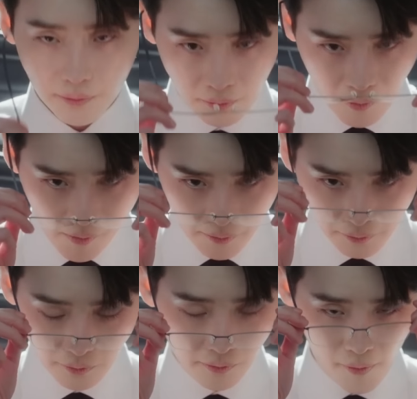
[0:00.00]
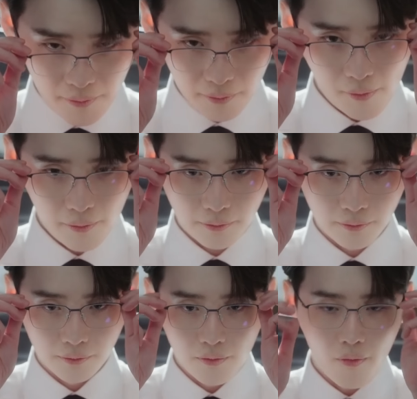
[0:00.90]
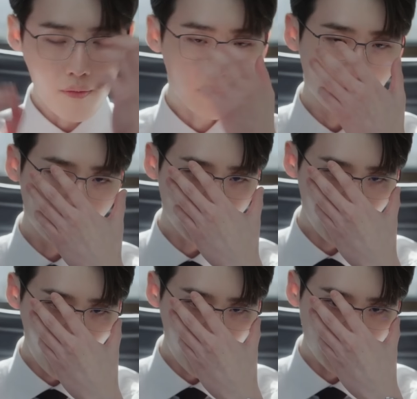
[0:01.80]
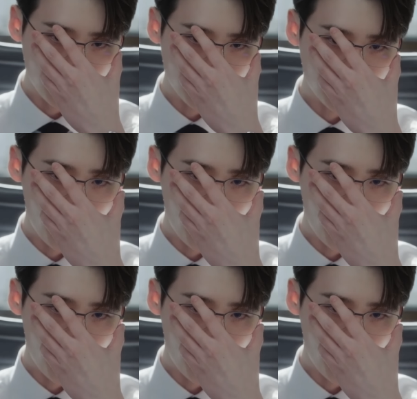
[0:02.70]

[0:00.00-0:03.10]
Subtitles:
He has been a salaried lawyer for a full 9 years.